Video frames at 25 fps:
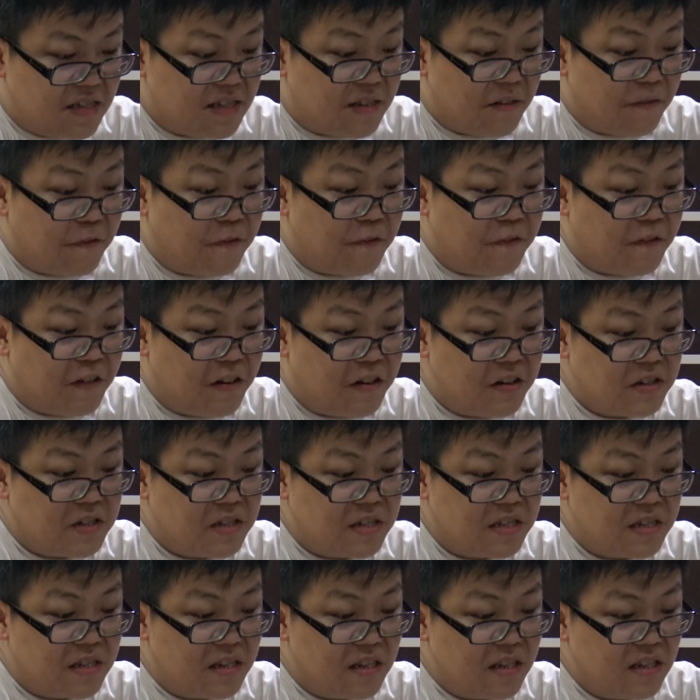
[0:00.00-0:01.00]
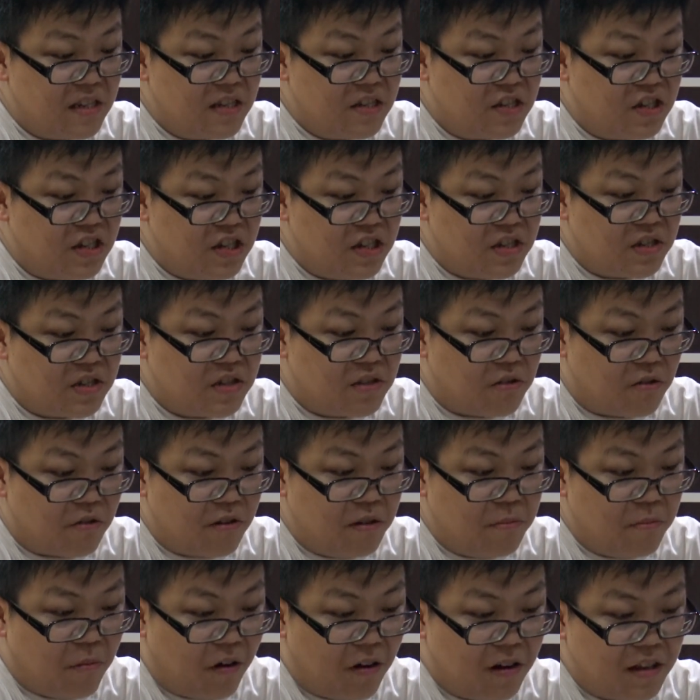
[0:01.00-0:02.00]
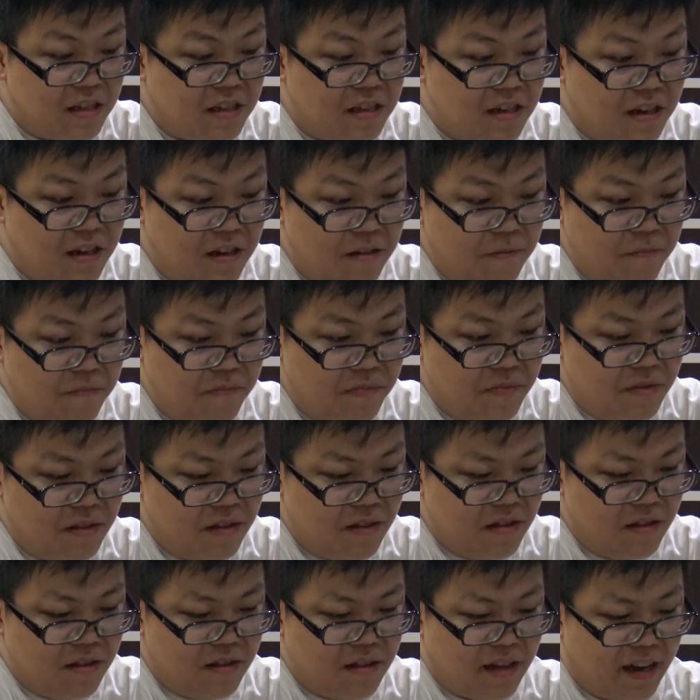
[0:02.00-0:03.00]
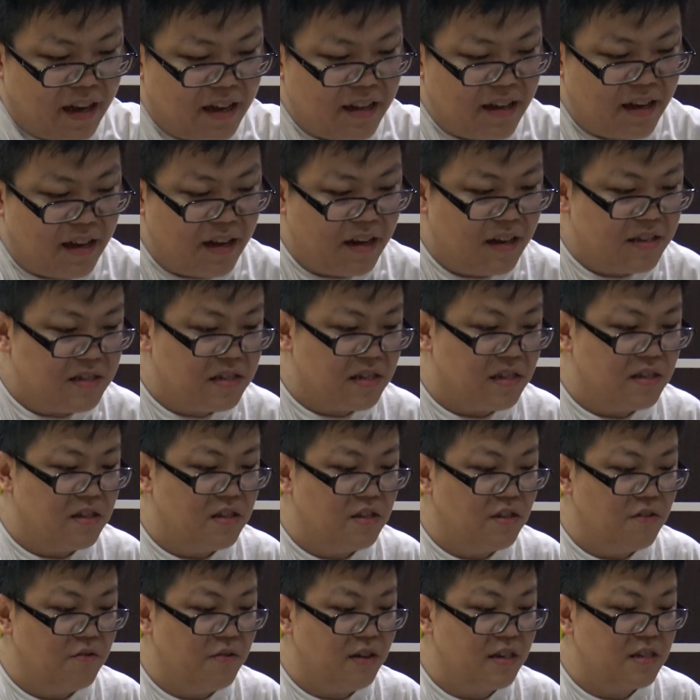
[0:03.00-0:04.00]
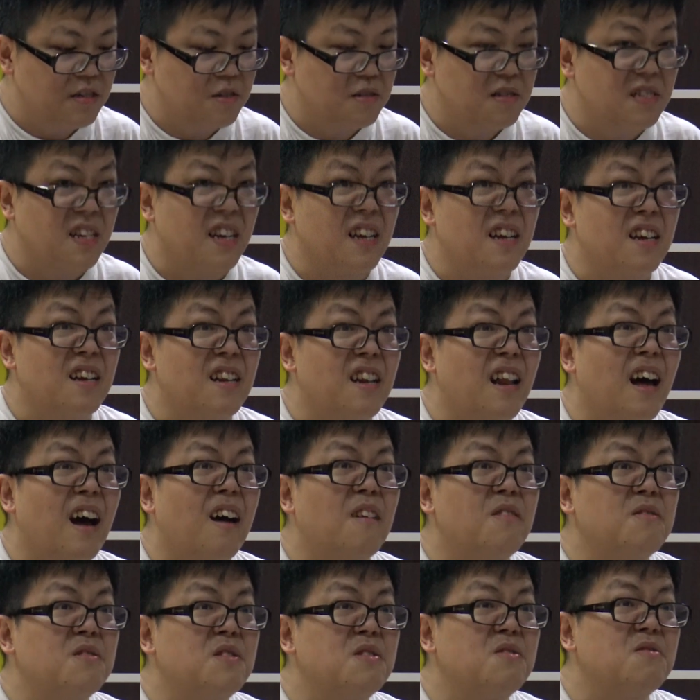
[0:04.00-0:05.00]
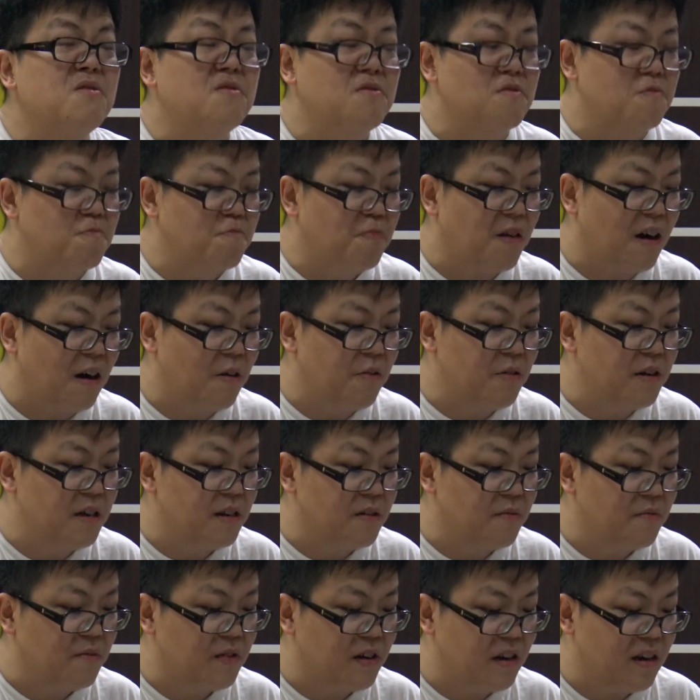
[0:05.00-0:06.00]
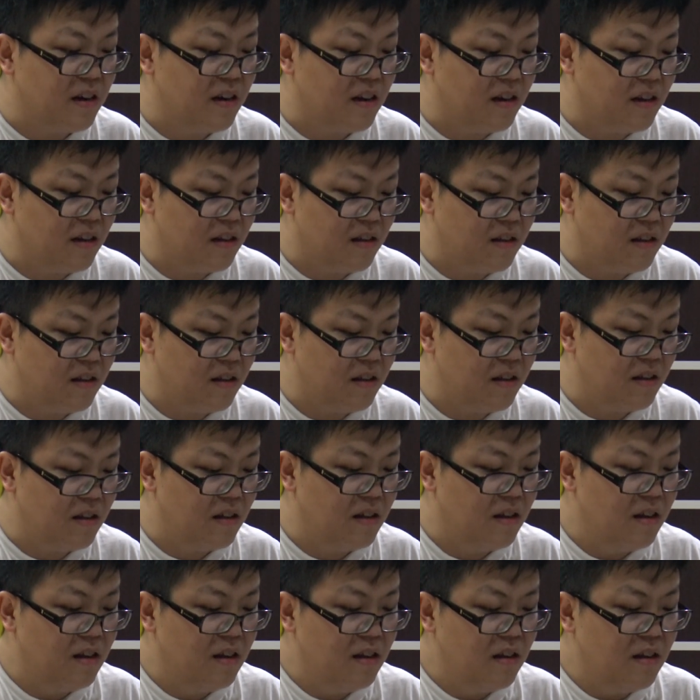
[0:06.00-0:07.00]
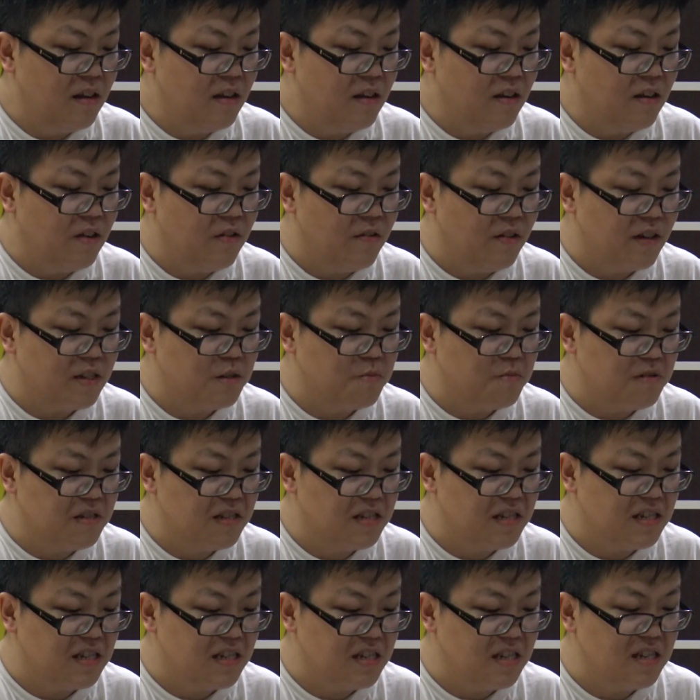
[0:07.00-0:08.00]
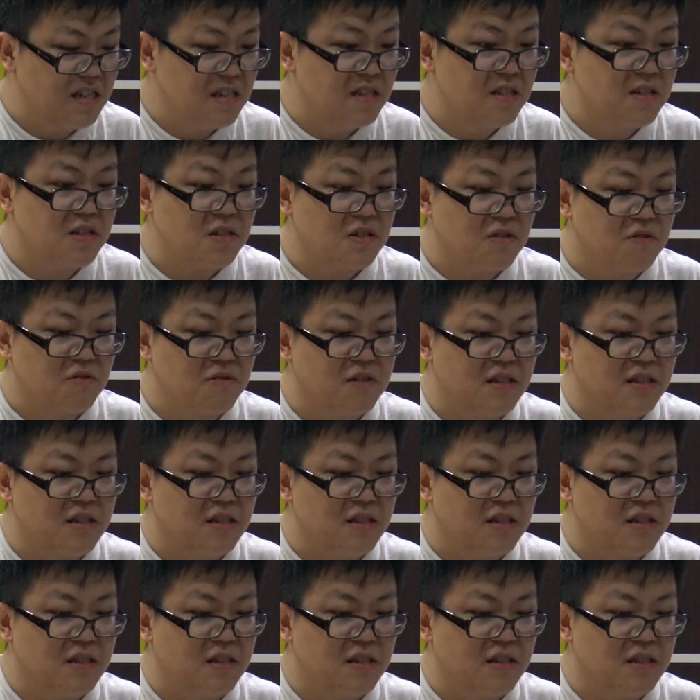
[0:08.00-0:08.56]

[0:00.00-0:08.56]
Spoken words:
is the first G Story monitor that has a that allows you to power it via USB-C. So